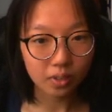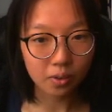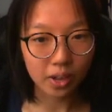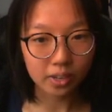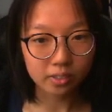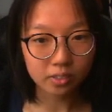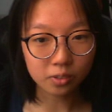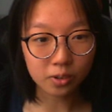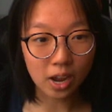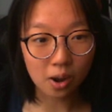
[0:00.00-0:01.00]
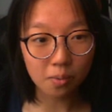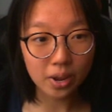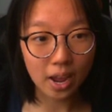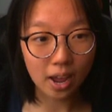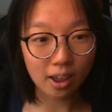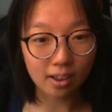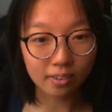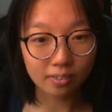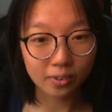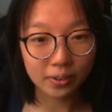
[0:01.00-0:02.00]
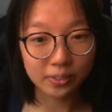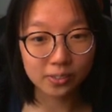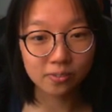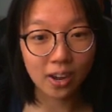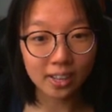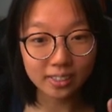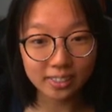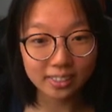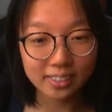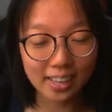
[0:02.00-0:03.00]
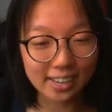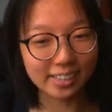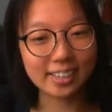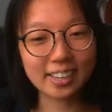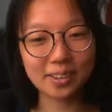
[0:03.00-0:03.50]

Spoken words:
okay, so now we have this violent, like,